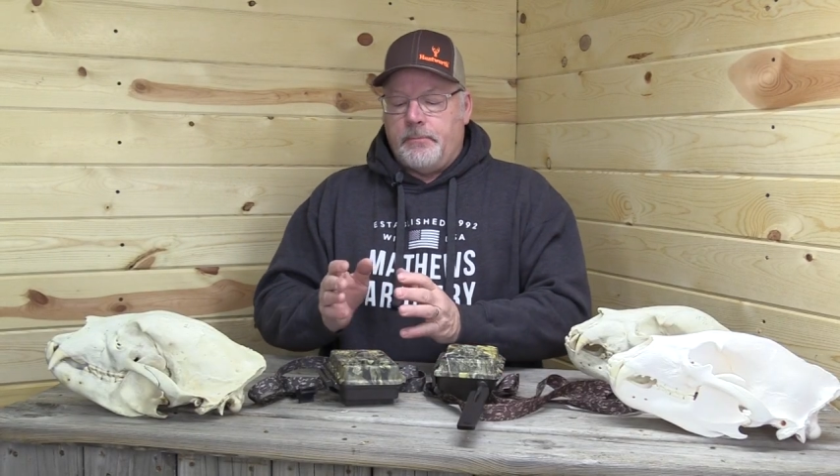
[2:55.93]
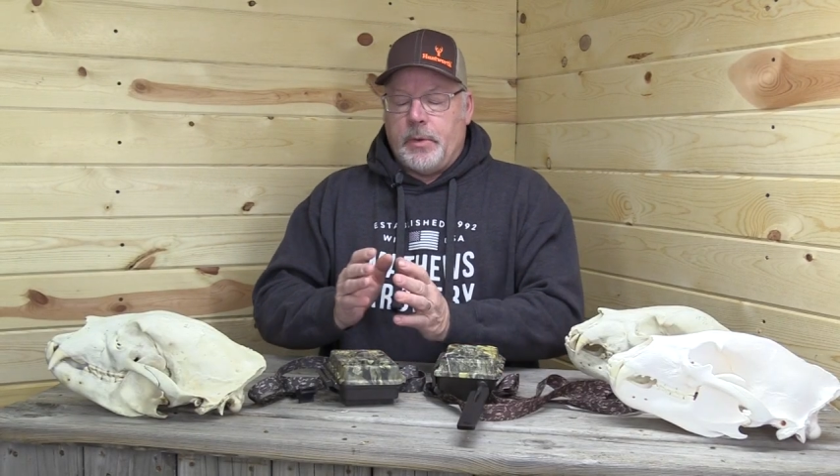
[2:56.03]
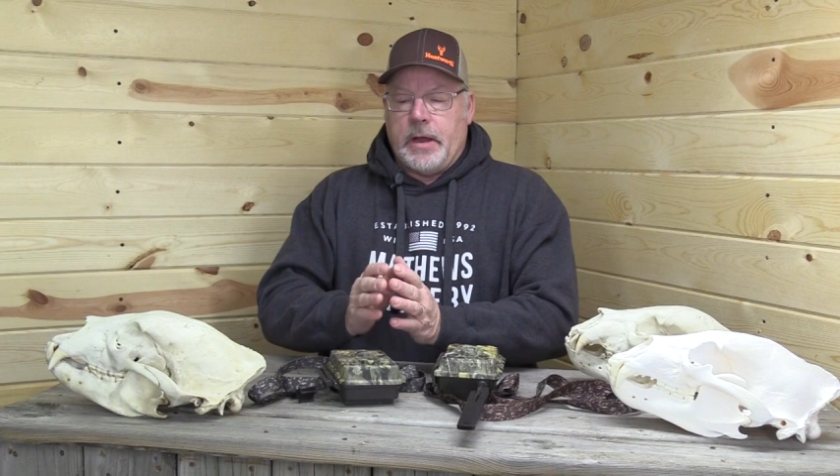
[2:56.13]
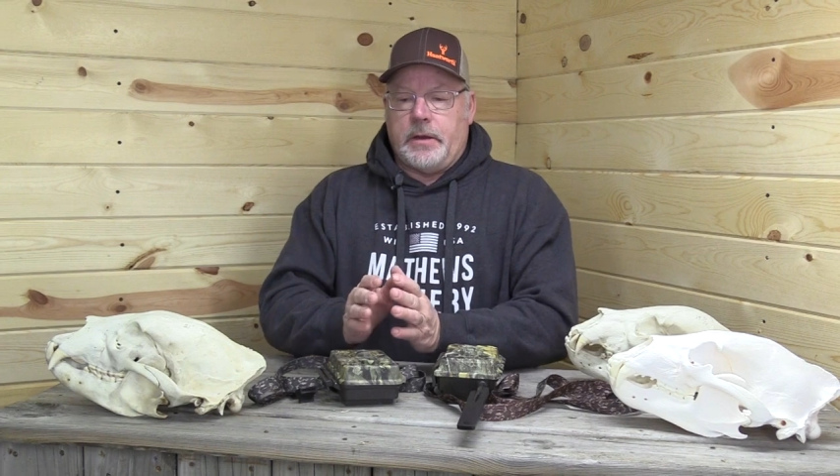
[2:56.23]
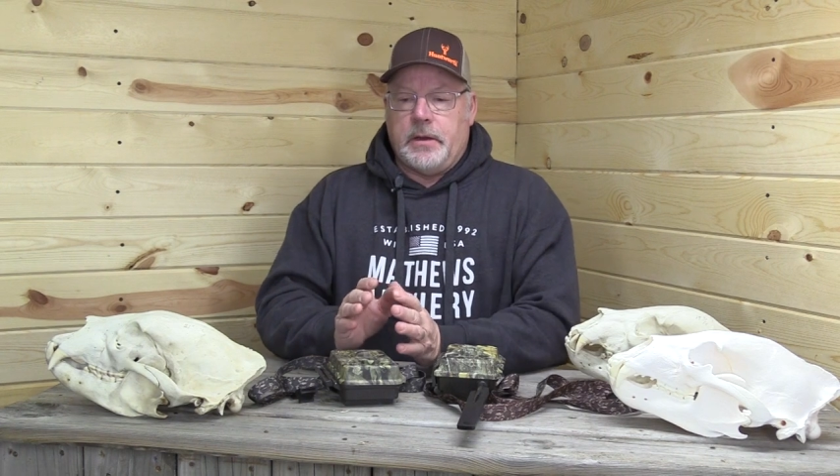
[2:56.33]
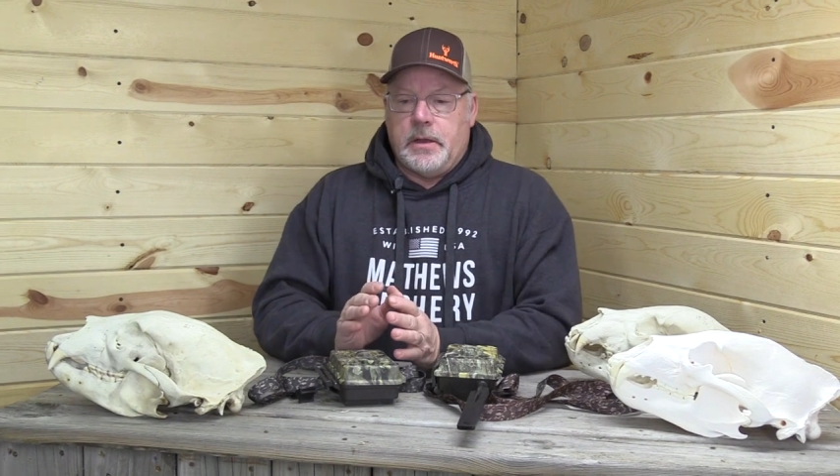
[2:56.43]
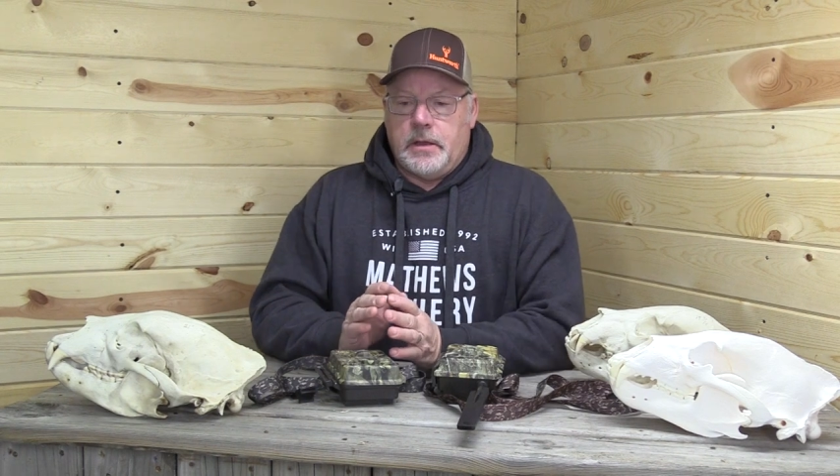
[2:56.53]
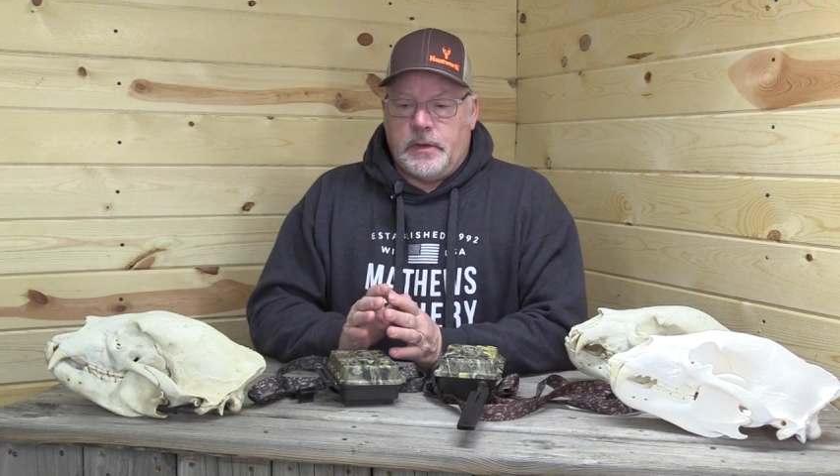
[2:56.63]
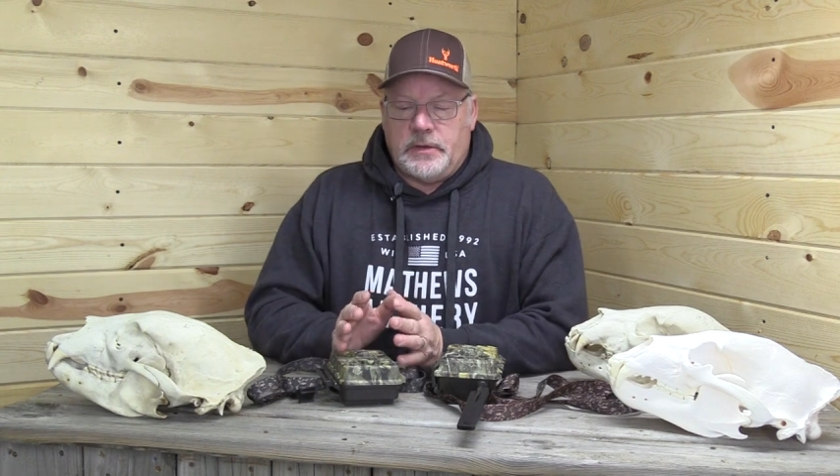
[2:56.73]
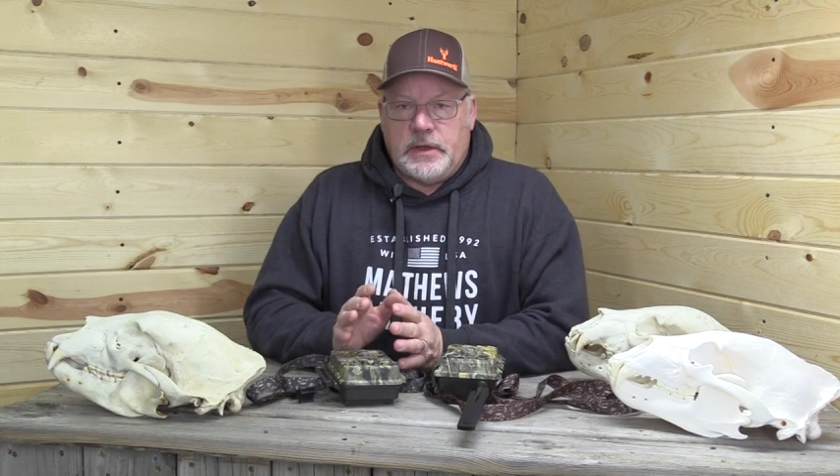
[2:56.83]
But
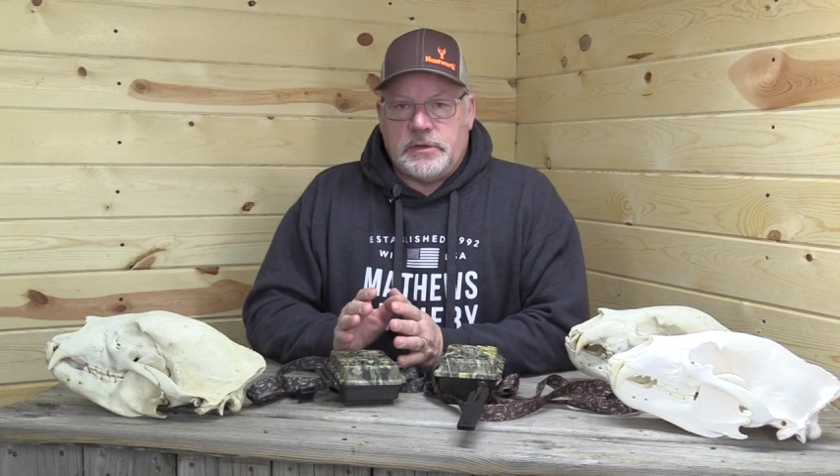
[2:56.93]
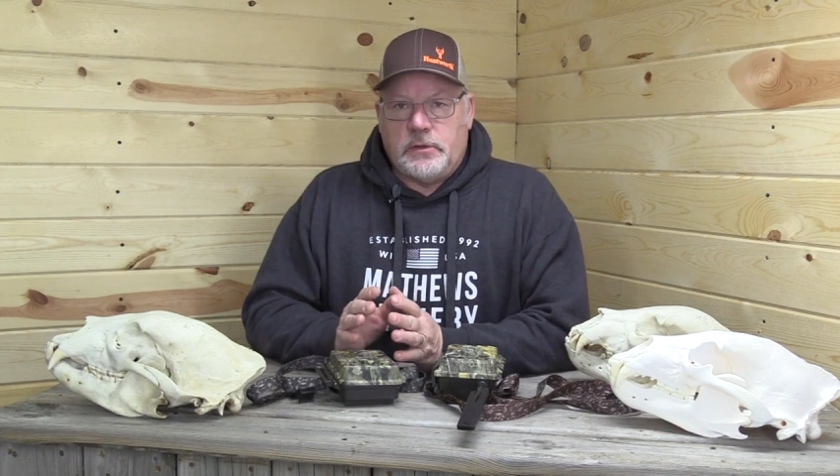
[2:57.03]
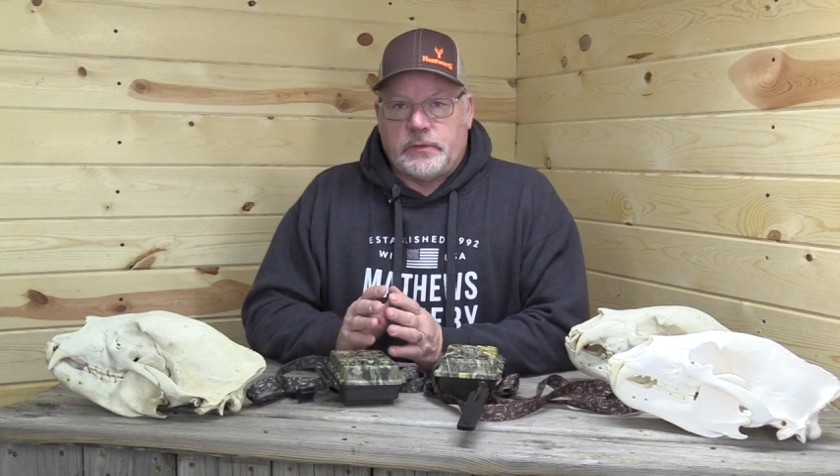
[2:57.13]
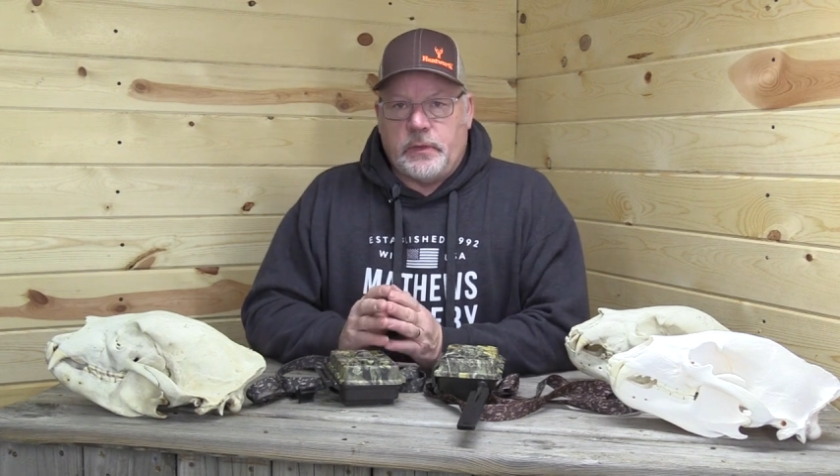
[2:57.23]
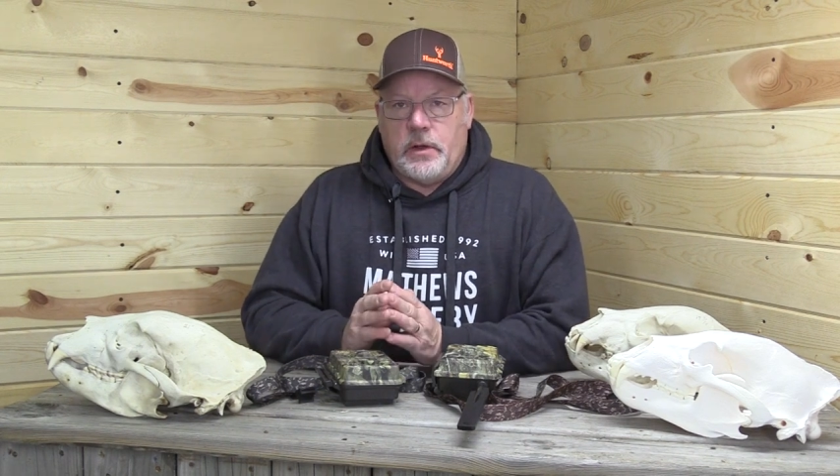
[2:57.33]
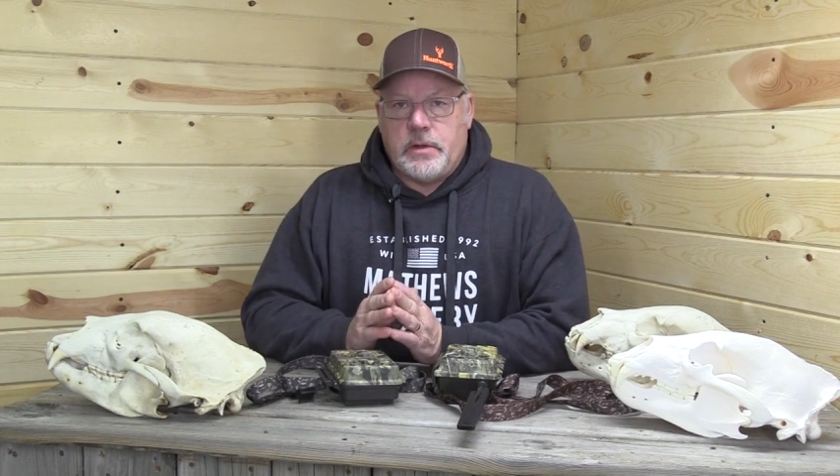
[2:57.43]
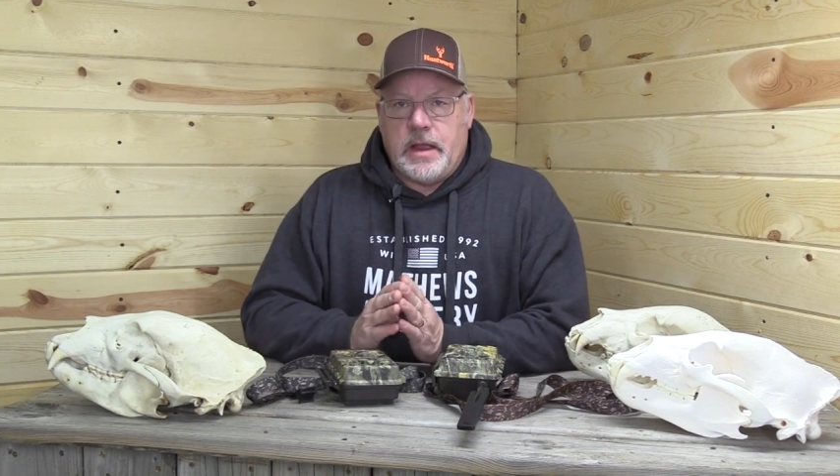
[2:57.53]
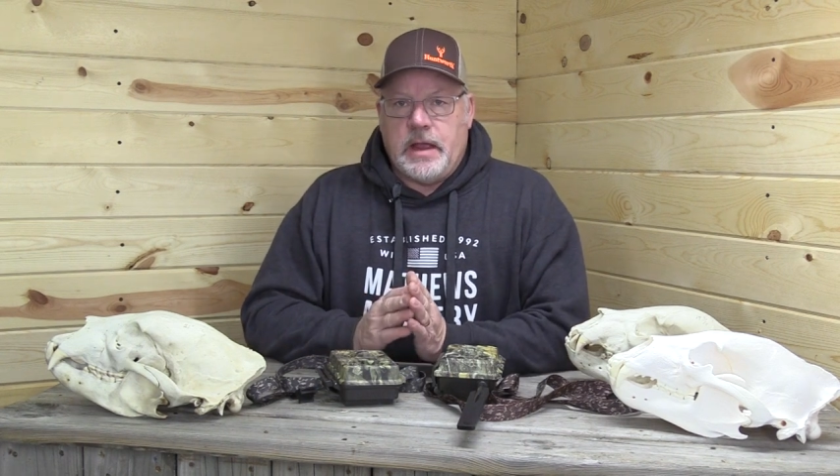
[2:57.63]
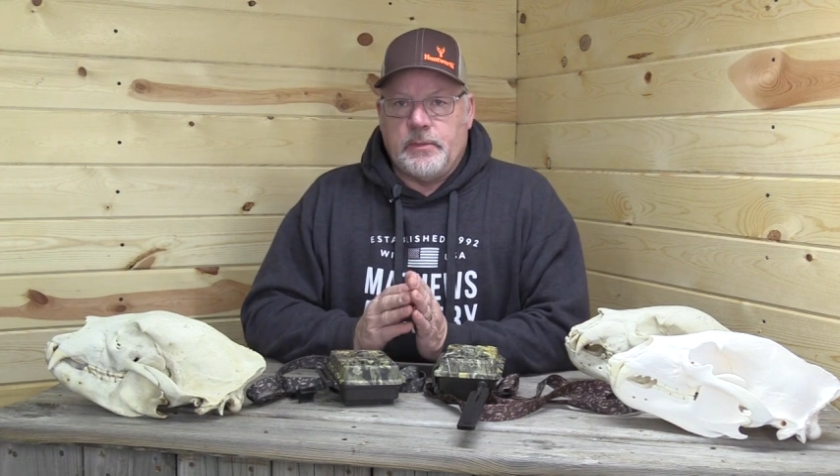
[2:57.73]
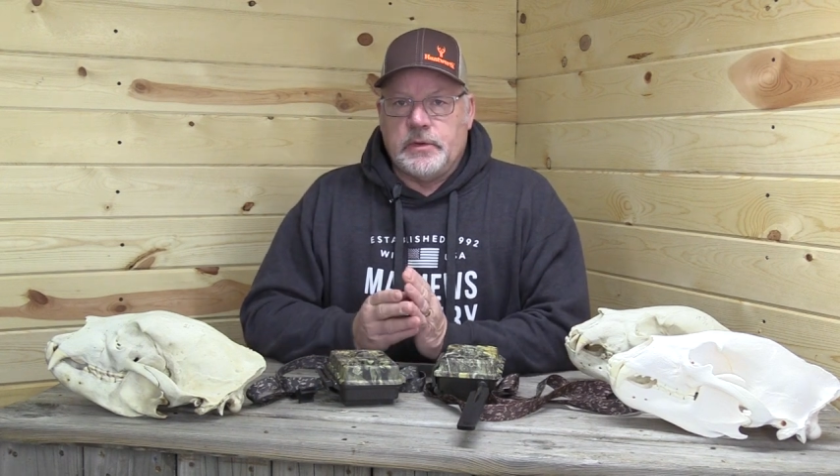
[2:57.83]
the digital trail
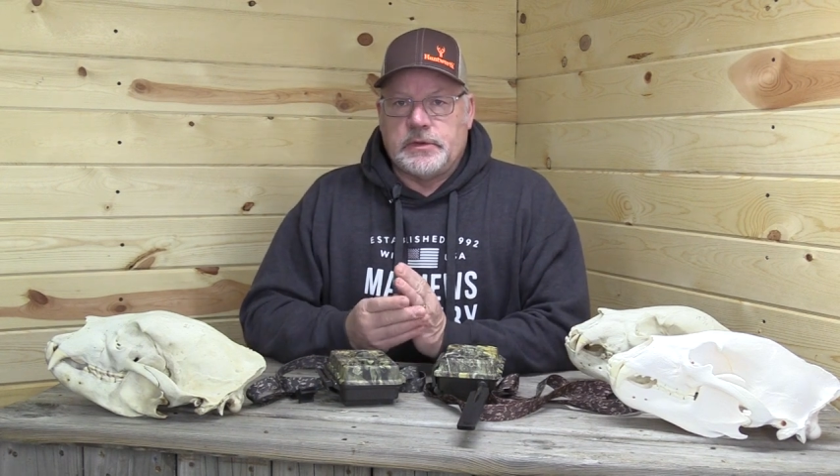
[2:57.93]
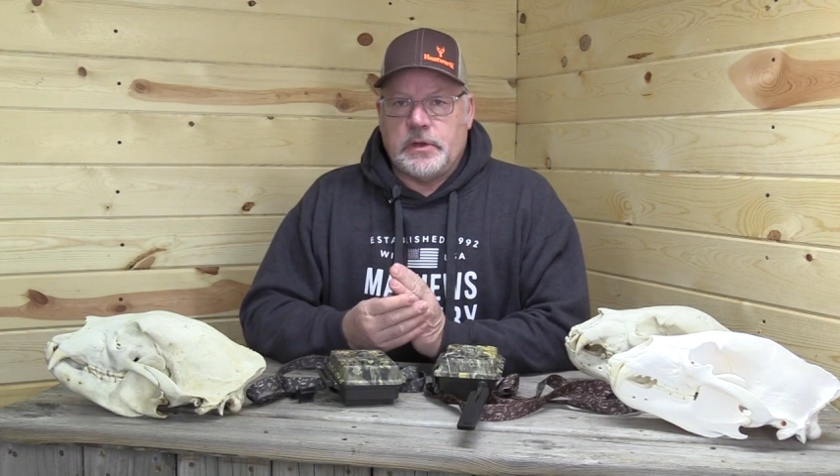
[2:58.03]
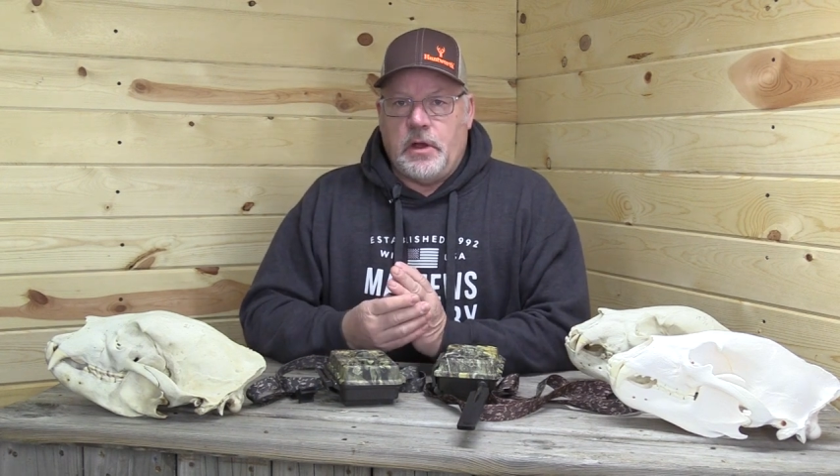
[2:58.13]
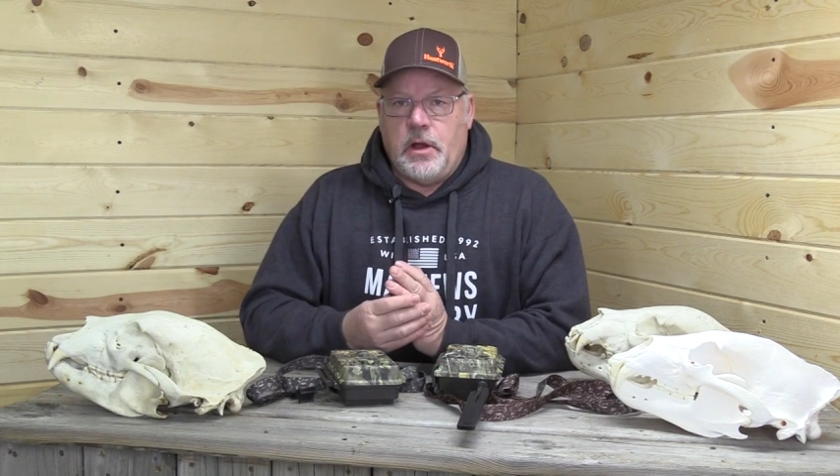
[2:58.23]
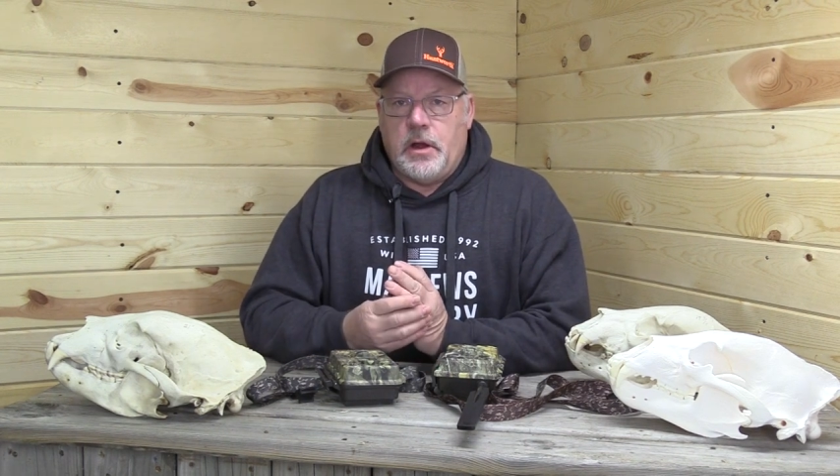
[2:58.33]
cameras